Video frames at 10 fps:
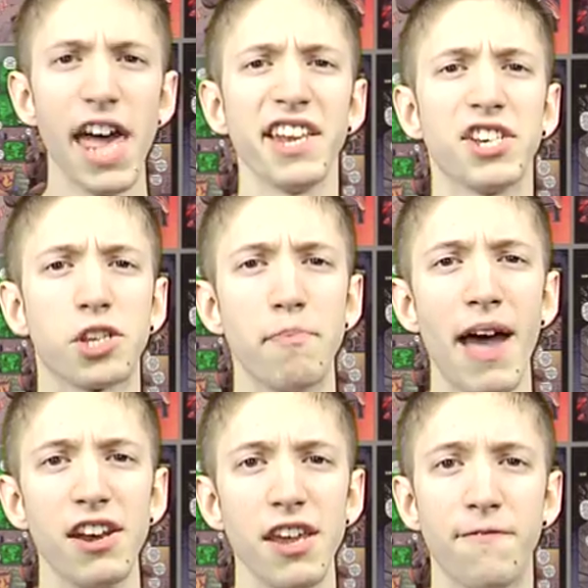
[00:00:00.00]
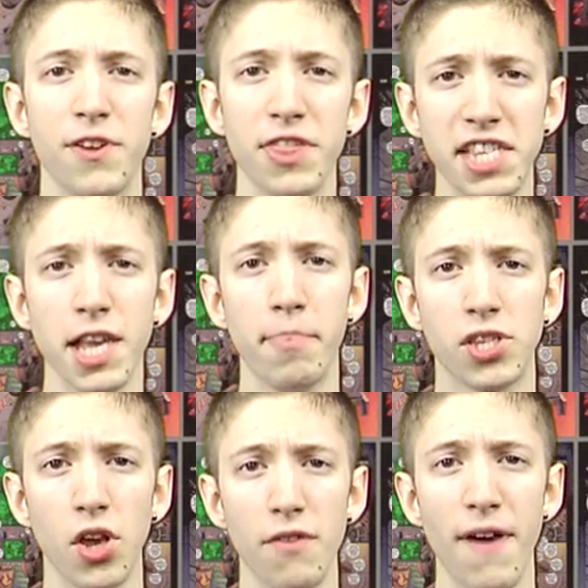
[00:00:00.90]
That's just about it for this
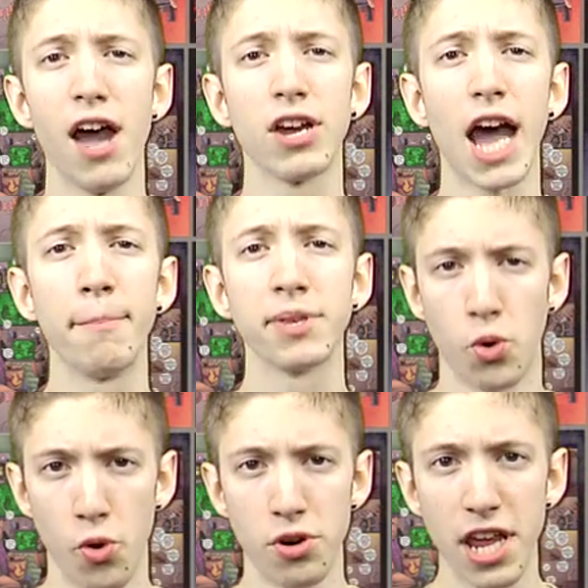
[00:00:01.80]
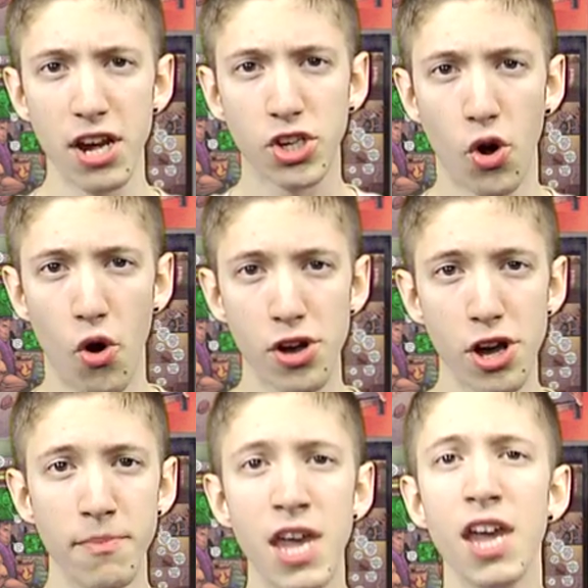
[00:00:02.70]
episode of Hound Comics Coordinator's
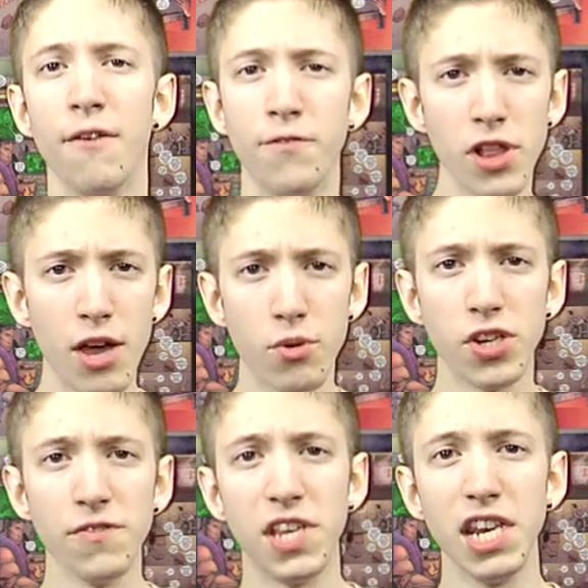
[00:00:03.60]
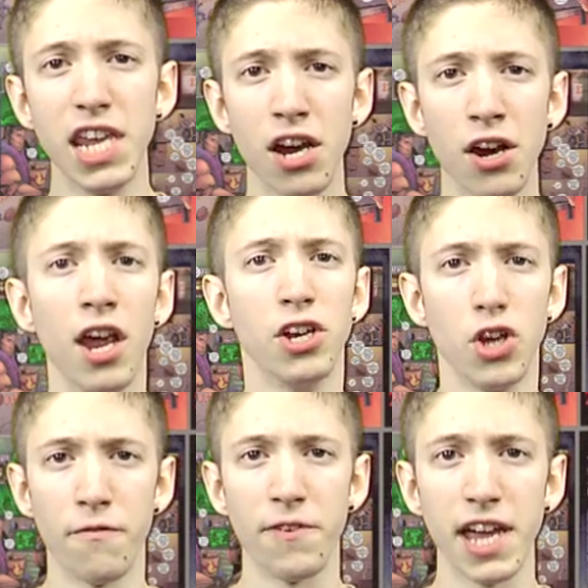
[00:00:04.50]
Corner. If you like what you've seen here,
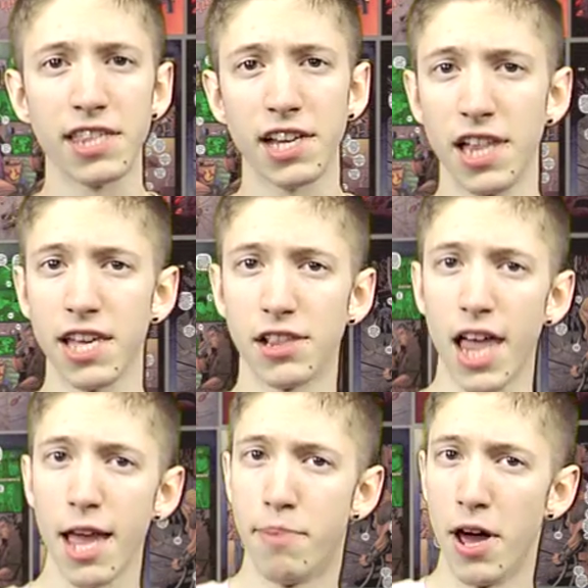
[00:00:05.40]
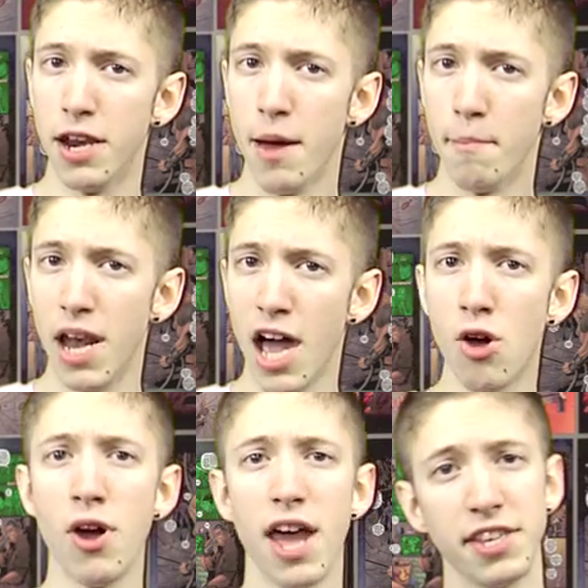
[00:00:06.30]
don't forget to click the like button
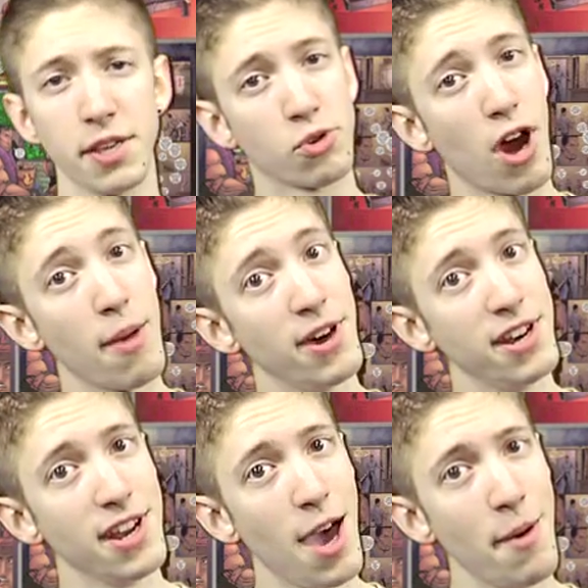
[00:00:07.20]
below and the subscribe button